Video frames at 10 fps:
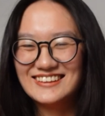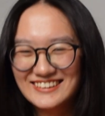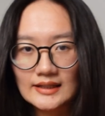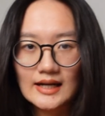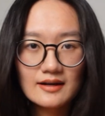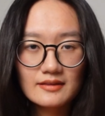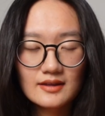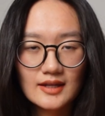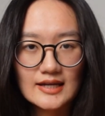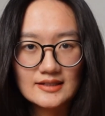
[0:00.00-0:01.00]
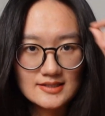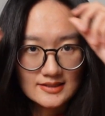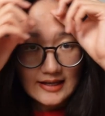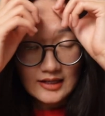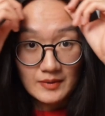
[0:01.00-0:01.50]
Another thing that I
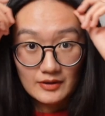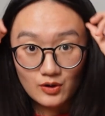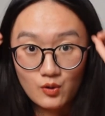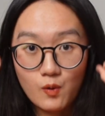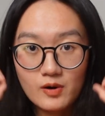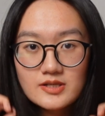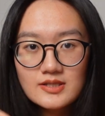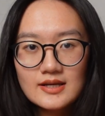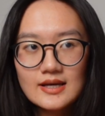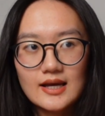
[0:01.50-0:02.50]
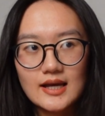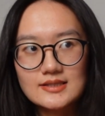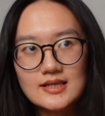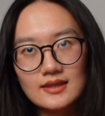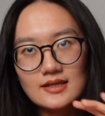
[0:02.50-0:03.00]
dislike about the course
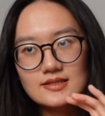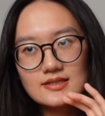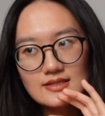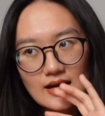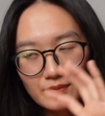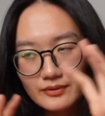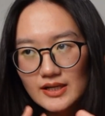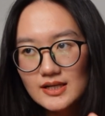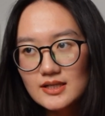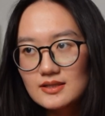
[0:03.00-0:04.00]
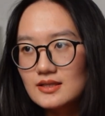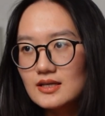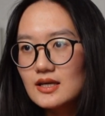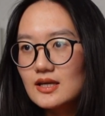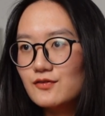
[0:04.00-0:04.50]
is that they separated
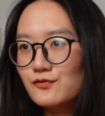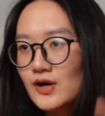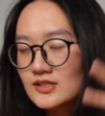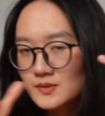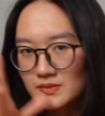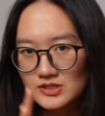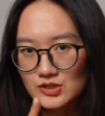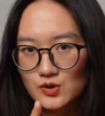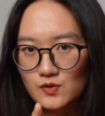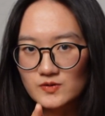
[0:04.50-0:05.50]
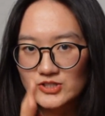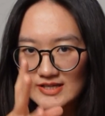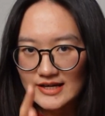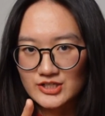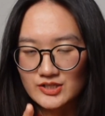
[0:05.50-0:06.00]
the fundamental
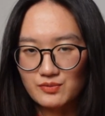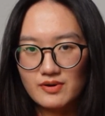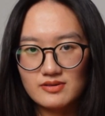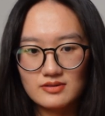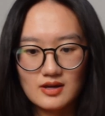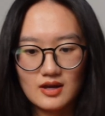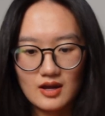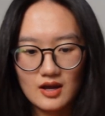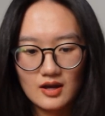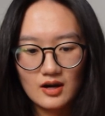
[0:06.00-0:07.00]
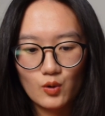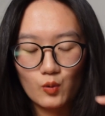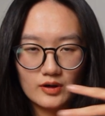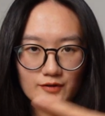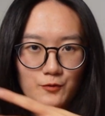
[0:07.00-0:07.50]
section with the
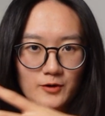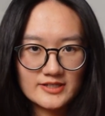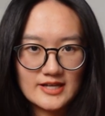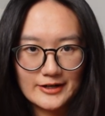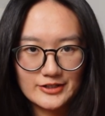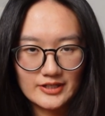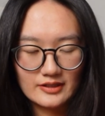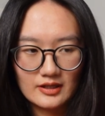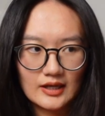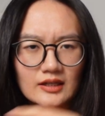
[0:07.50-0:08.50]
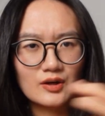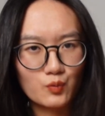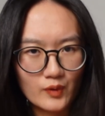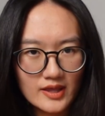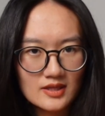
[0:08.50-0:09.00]
workforce section in a
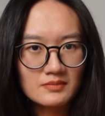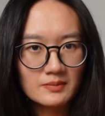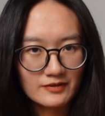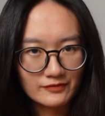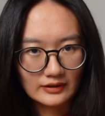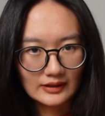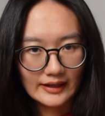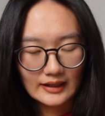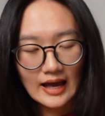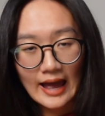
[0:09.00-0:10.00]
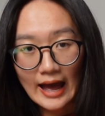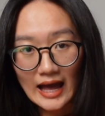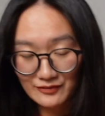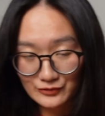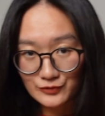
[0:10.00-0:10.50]
way that made me feel like I
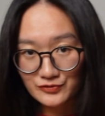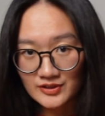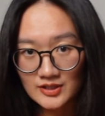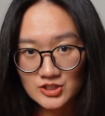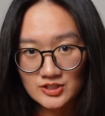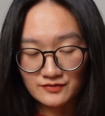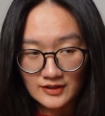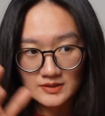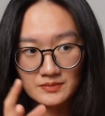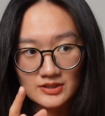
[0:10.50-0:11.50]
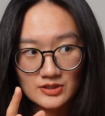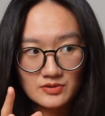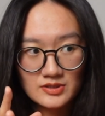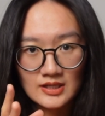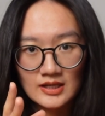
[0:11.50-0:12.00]
have to finish the
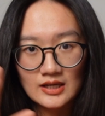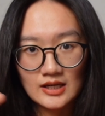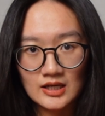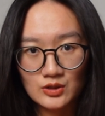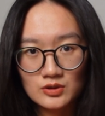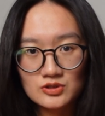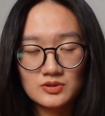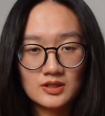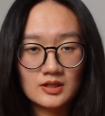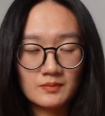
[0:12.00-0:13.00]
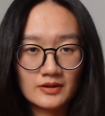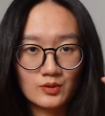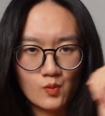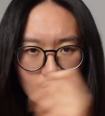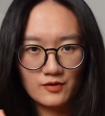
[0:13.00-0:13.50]
fundamentals in order to learn about the
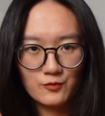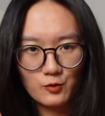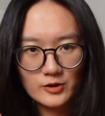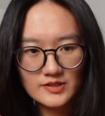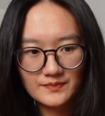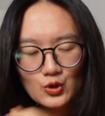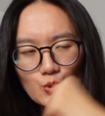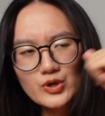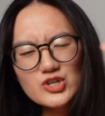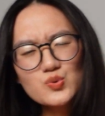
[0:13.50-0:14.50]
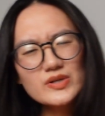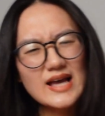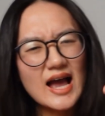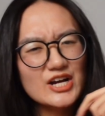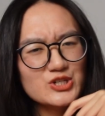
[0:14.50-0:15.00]
workforce, which was
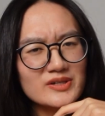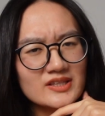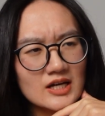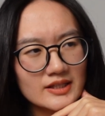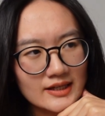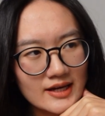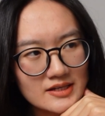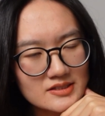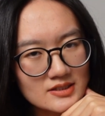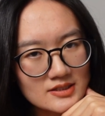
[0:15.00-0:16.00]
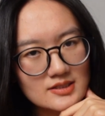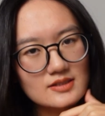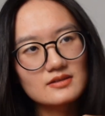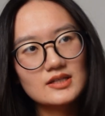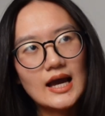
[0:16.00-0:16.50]
actually not the case because
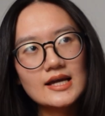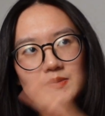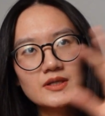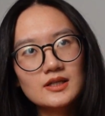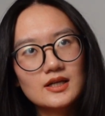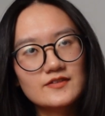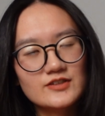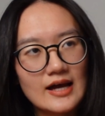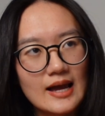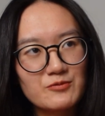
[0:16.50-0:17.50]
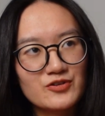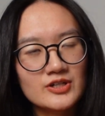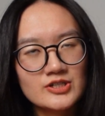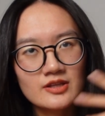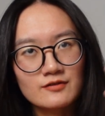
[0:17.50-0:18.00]
I spent a lot of time
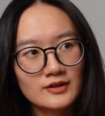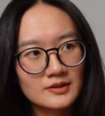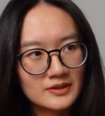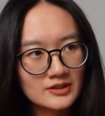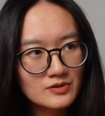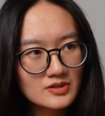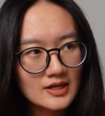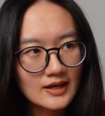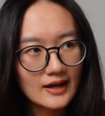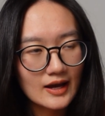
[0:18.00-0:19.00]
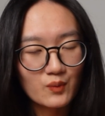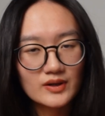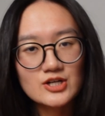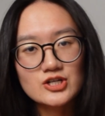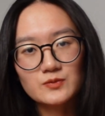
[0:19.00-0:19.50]
finishing the fundamentals, and when
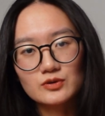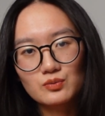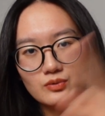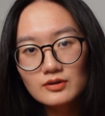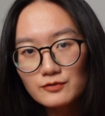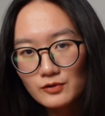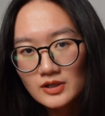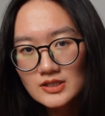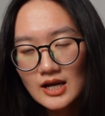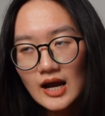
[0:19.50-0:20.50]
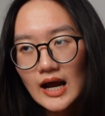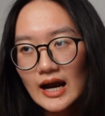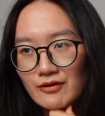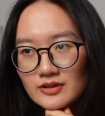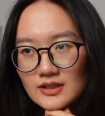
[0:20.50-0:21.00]
I jumped to the workforce,
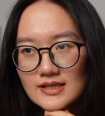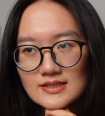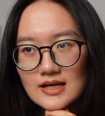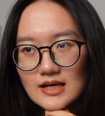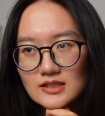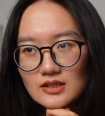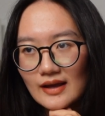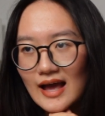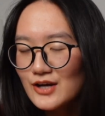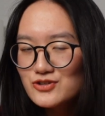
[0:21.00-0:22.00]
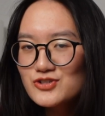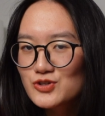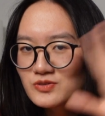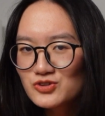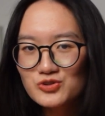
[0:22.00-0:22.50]
I realized that I actually
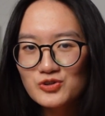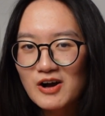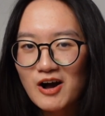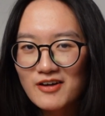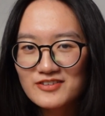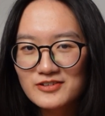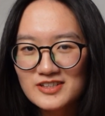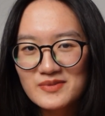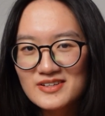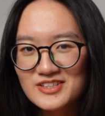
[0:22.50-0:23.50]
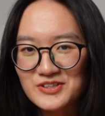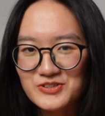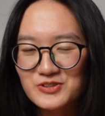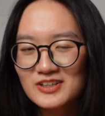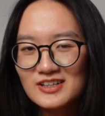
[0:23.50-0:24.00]
don't need to know all the fundamentals
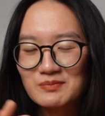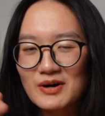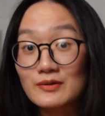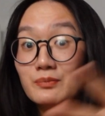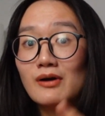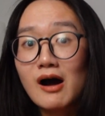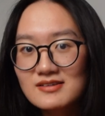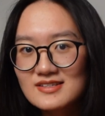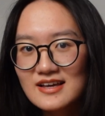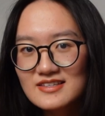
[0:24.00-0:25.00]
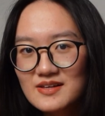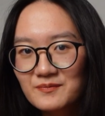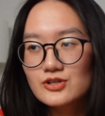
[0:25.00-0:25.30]
to learn about the process.